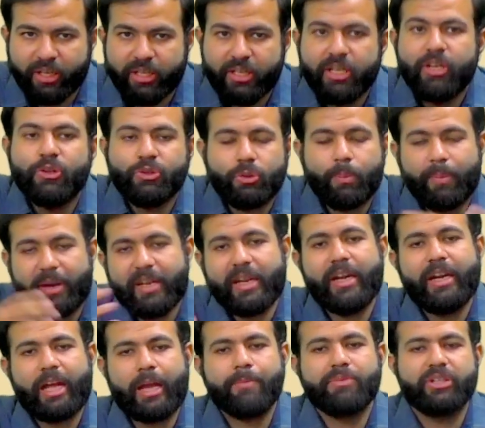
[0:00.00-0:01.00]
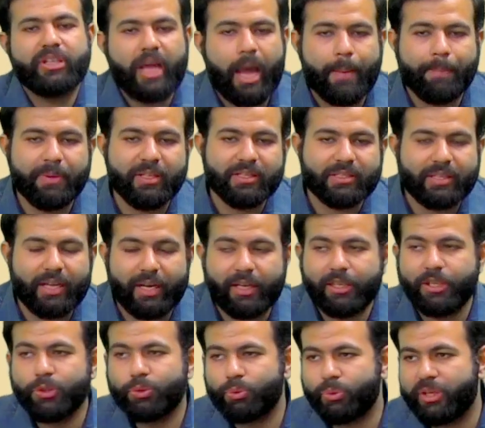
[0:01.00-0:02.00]
So many a times it happens that
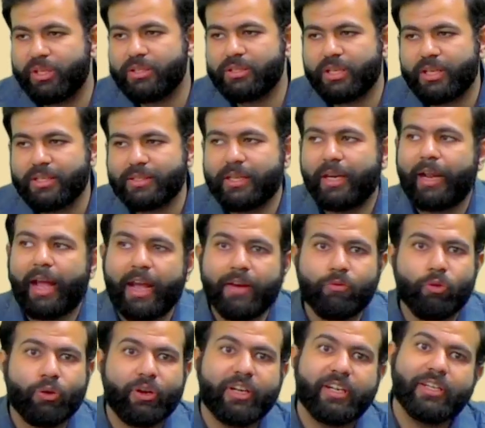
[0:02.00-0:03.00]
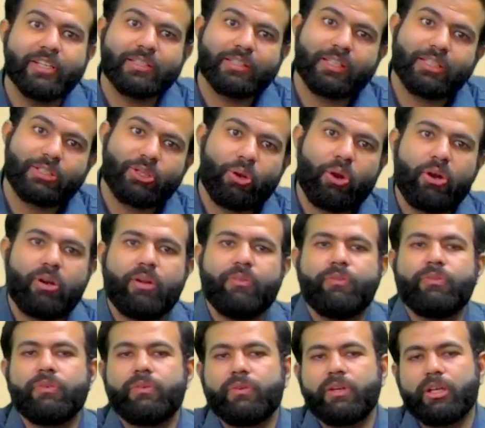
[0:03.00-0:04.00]
the student says that I have already discussed a lot
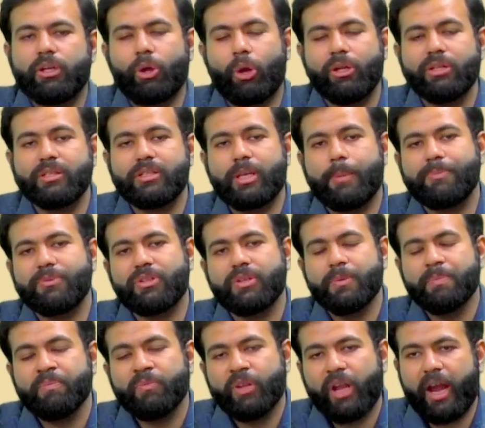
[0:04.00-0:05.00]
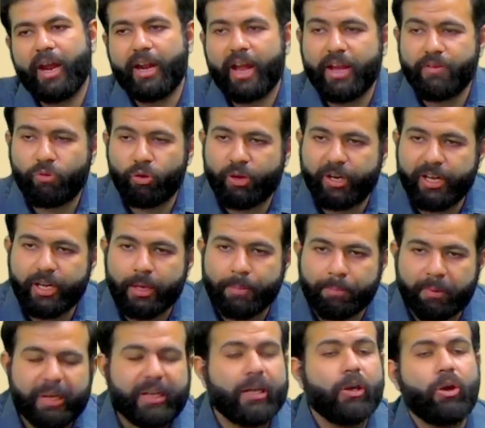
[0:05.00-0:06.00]
of concepts and I have already
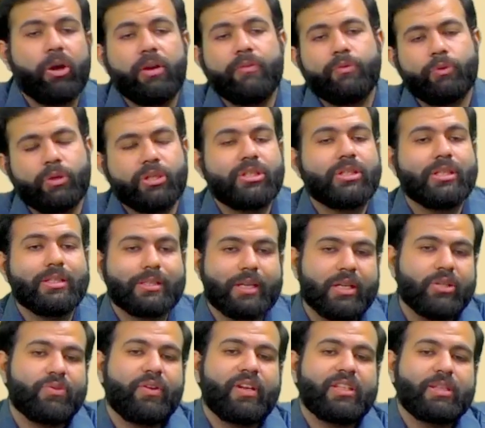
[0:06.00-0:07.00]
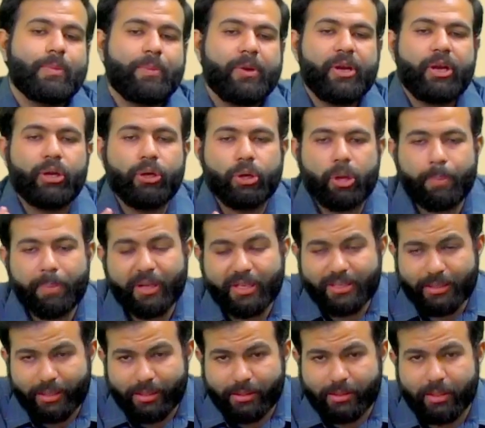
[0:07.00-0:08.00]
completed a lot of questions as far as a particular topic is
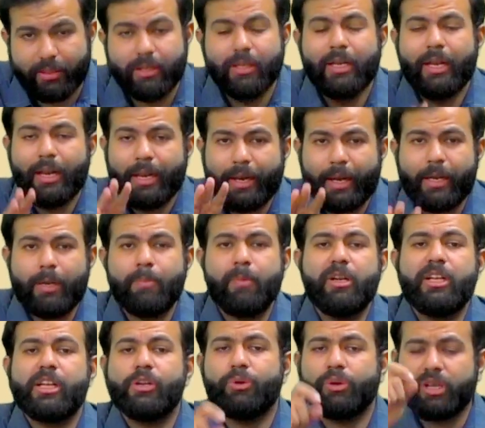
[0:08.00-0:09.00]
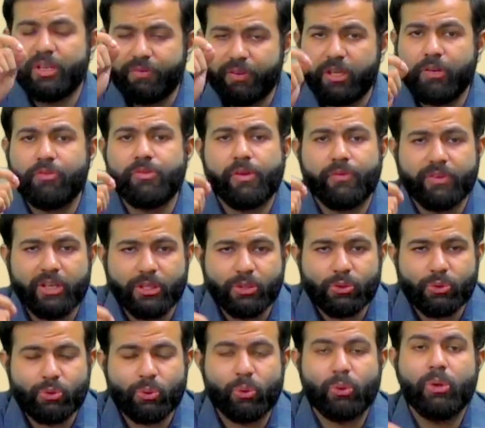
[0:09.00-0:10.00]
concerned. Let me tell you, even if you have done
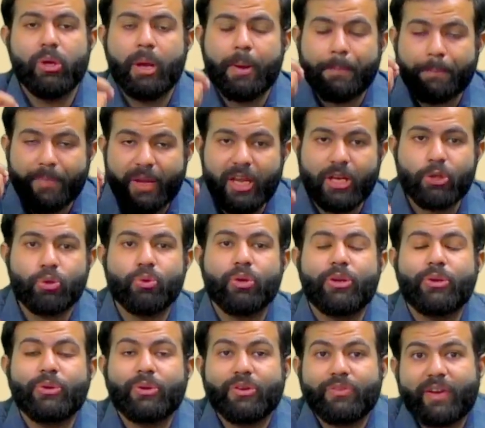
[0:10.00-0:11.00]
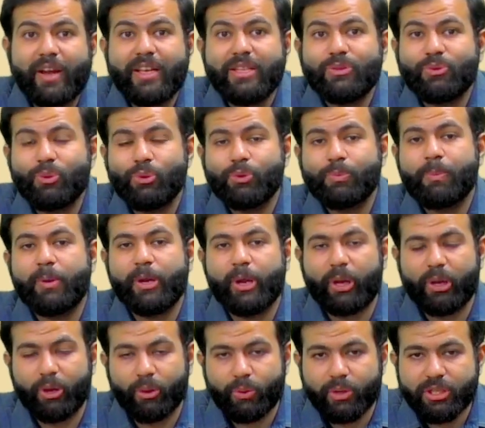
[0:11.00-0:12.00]
so, make sure you revise those
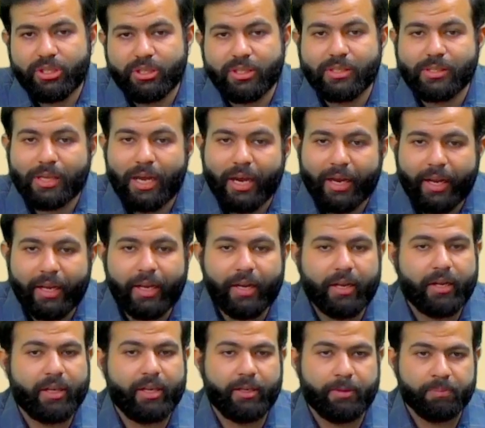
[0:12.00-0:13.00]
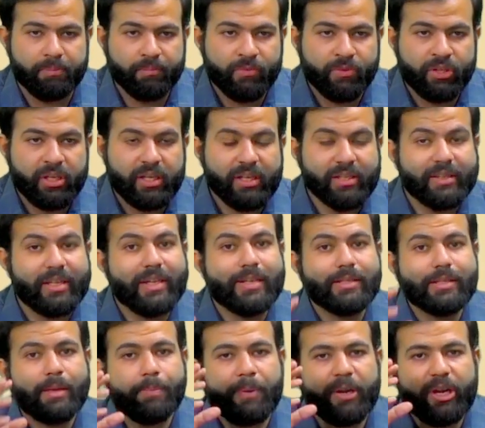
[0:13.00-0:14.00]
particular questions again and again. There
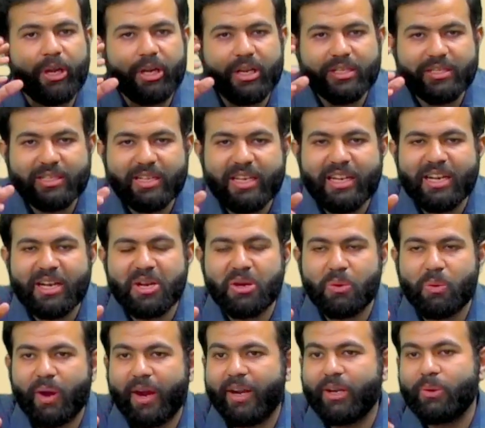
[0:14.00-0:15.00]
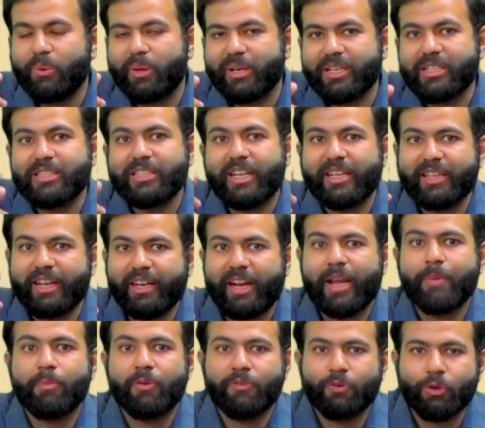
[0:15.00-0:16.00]
is a particular skill required to understand the
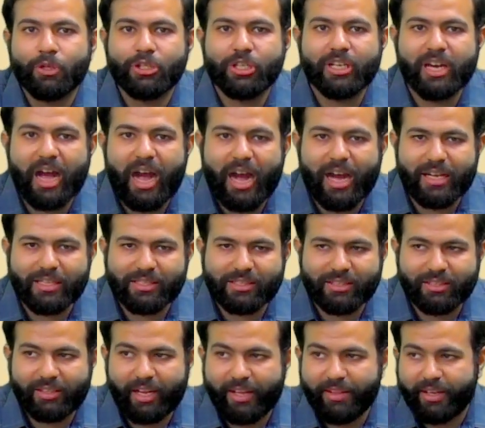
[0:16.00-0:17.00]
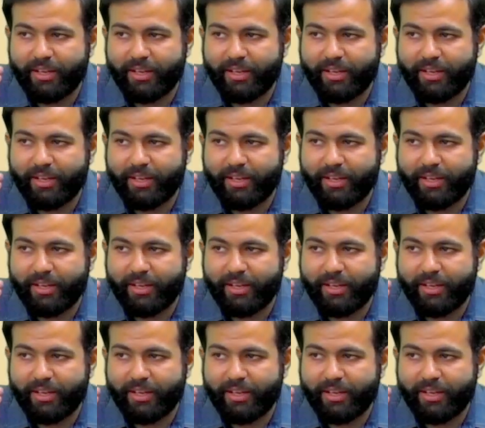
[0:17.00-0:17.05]
type of question asked and then